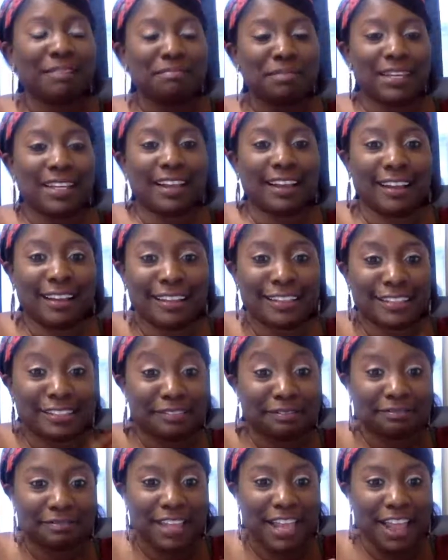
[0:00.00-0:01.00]

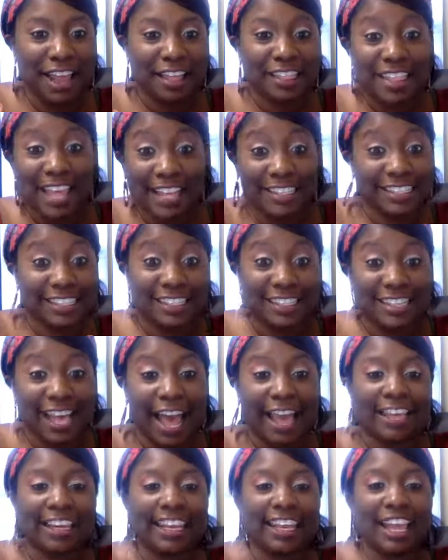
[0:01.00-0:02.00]
Because that's
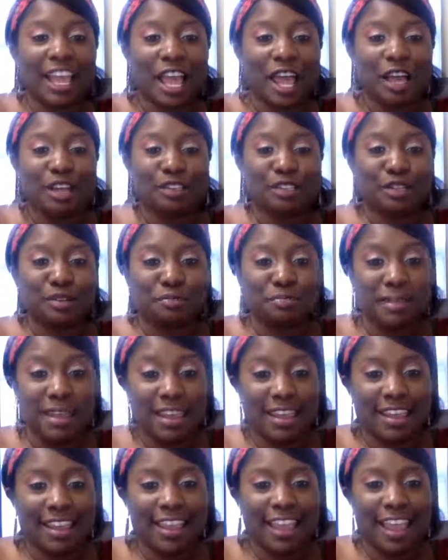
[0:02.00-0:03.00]
exciting to
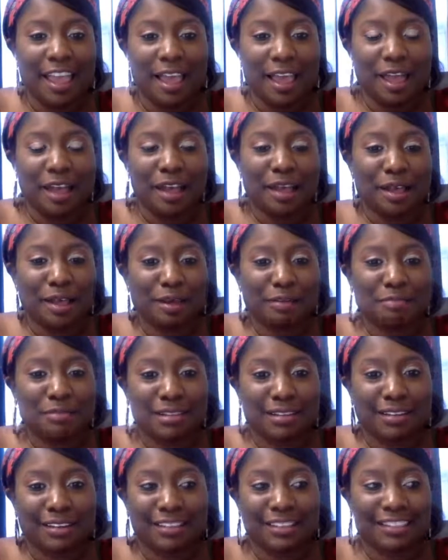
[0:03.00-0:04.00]
me.
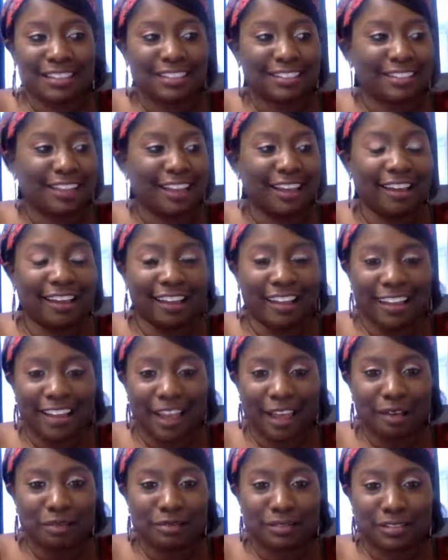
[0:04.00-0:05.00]
Because
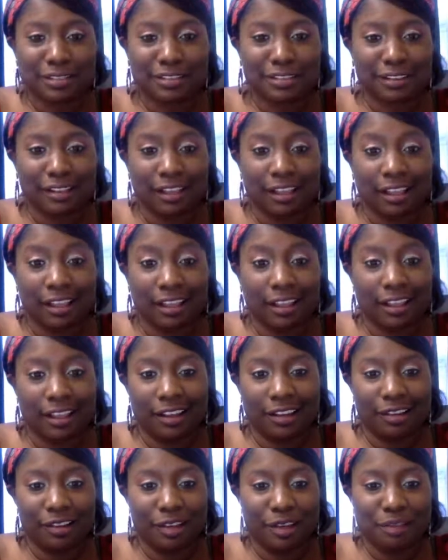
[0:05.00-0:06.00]

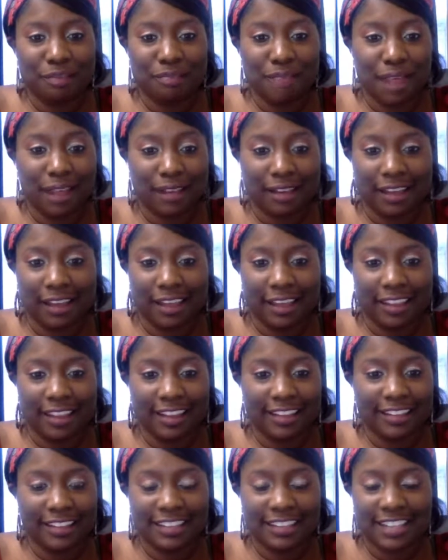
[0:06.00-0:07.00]
it'll help my
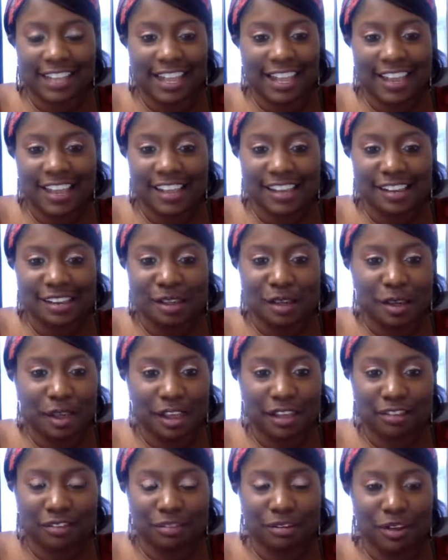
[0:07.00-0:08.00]
clients and
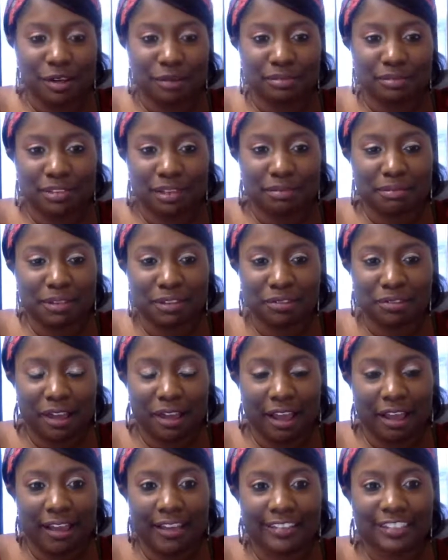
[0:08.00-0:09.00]
it'll help some of you
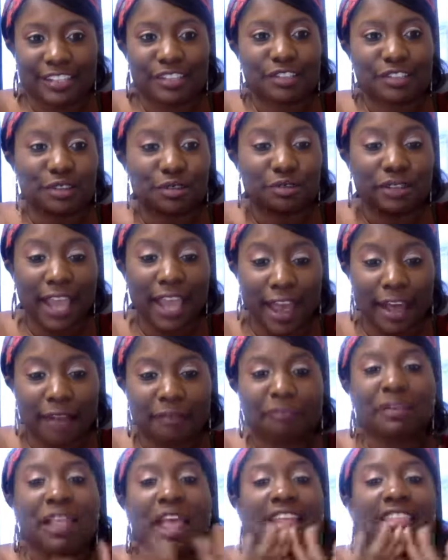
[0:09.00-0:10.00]
guys. So
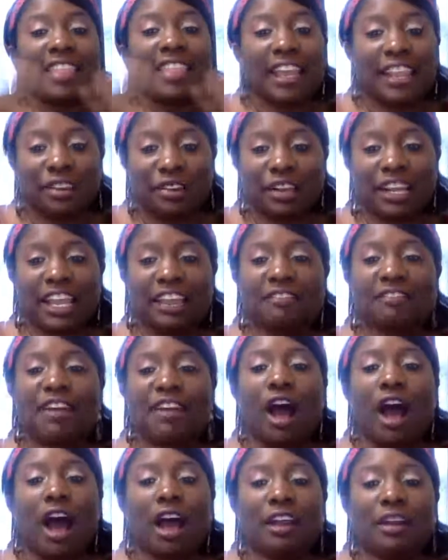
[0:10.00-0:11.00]
thank you again
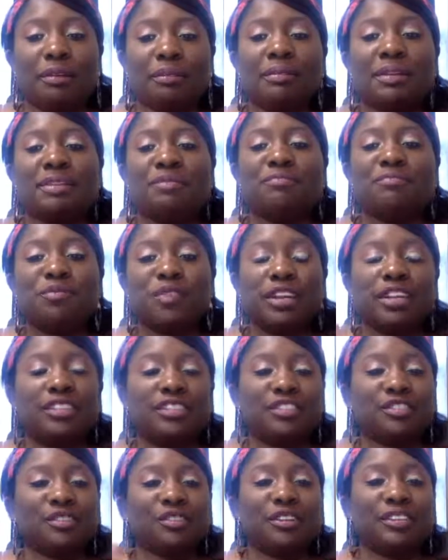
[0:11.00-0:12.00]
for honoring me
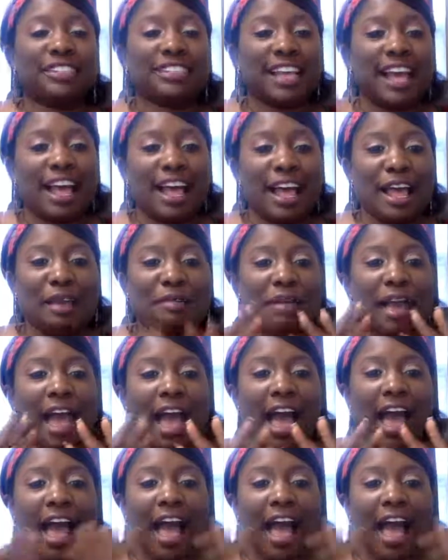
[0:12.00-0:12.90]
with your time.